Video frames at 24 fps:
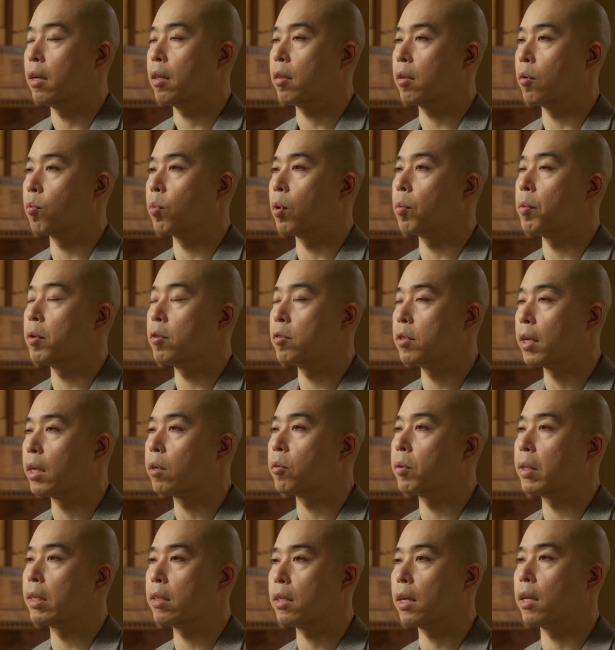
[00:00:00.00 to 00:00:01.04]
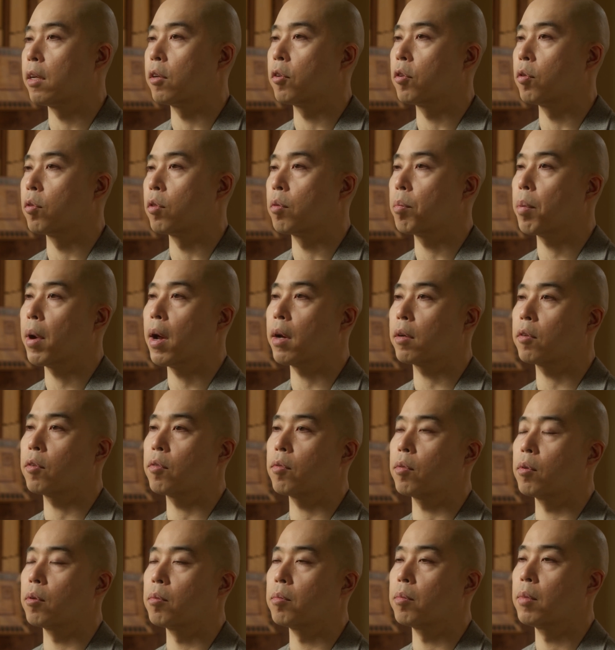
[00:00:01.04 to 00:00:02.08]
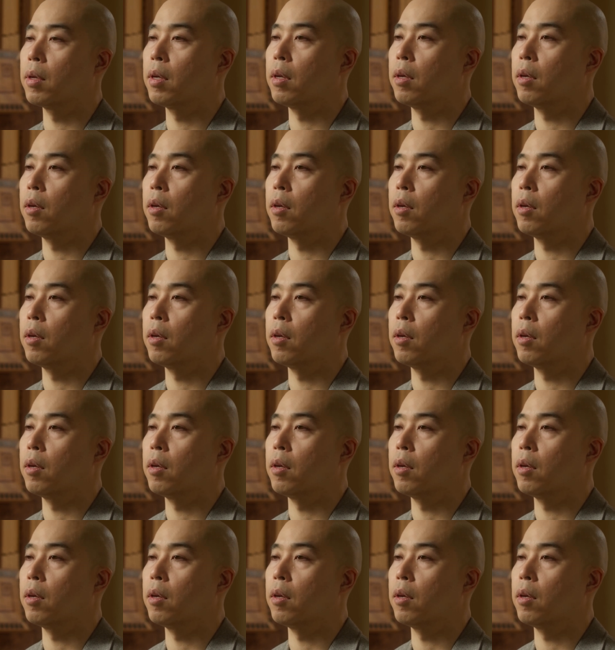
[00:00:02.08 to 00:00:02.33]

than what we generally tend to do in the practice room.